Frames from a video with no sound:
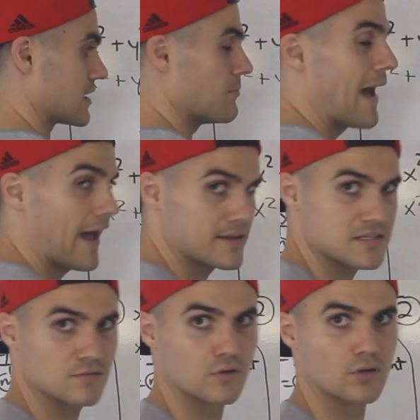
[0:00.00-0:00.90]
it's going to
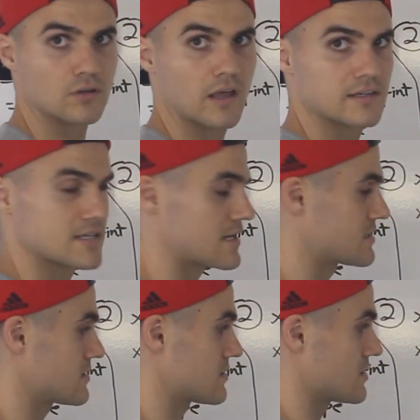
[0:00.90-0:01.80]
pass the vertical line
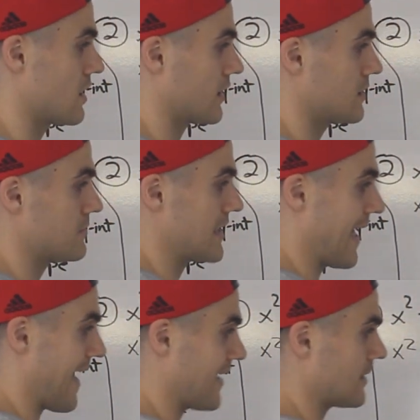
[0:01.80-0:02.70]
test. There's not going to
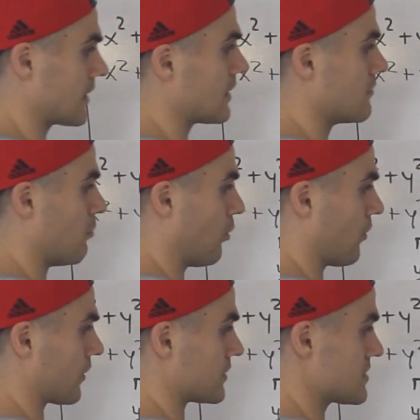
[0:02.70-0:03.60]
be any
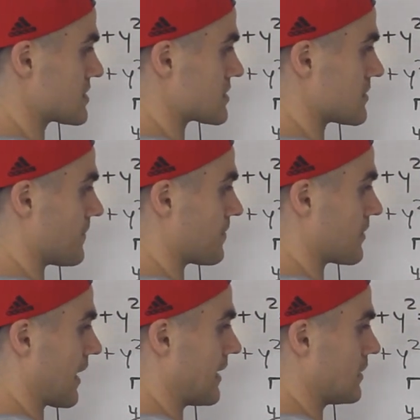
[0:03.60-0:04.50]
points,
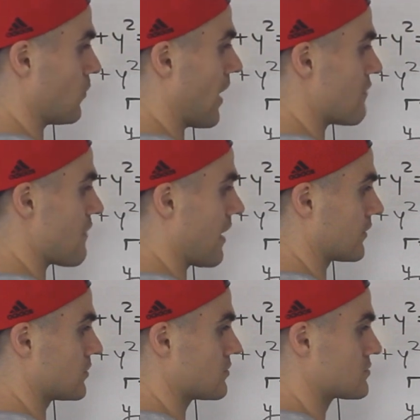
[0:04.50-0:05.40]
any y
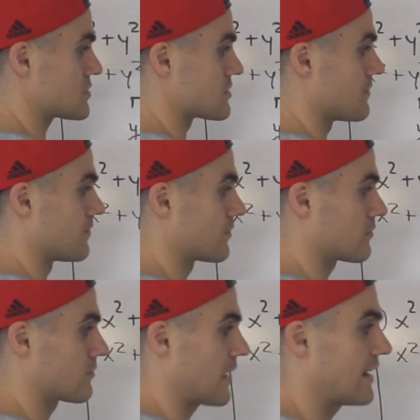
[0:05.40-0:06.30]
values
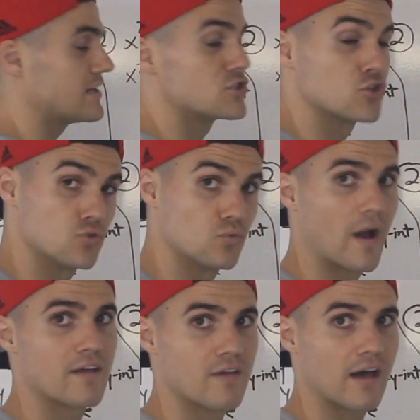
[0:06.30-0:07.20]
any two
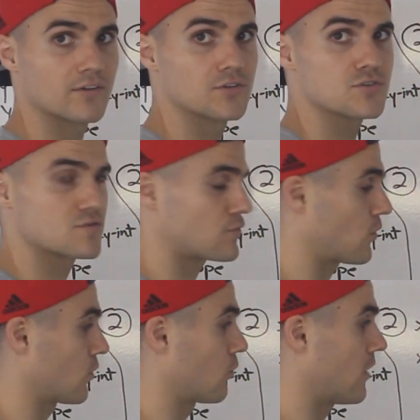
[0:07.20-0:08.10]
y values
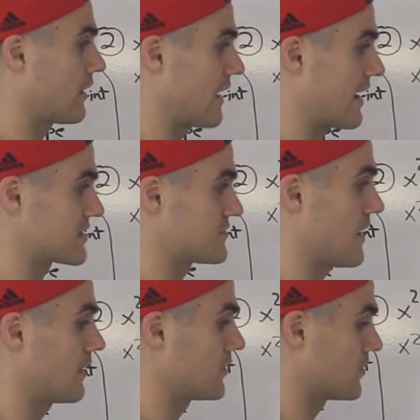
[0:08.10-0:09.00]
for one x
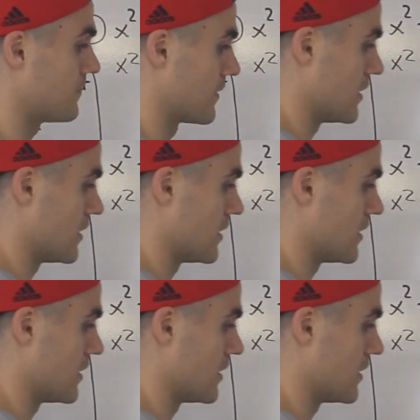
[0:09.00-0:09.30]
value.